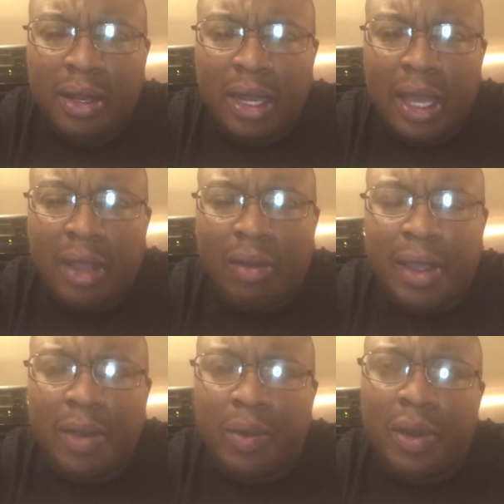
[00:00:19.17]
late
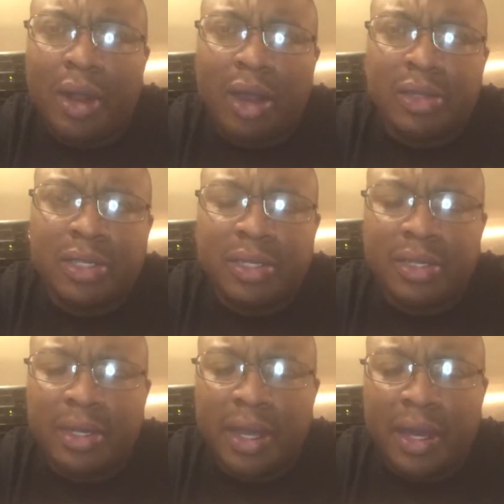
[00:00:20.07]
great Will
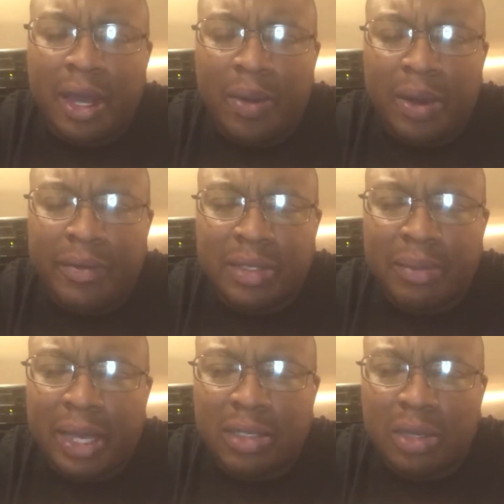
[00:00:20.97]
Larson in one of his
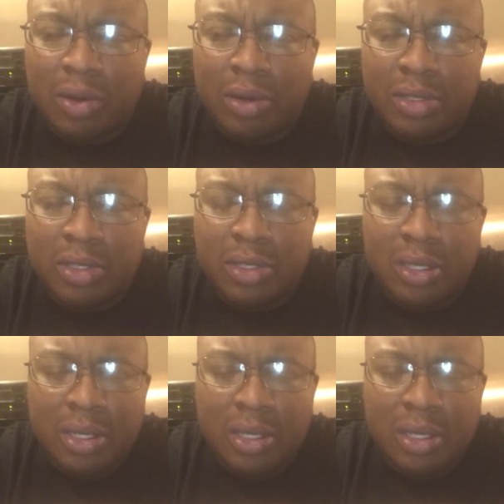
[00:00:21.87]
amazing courses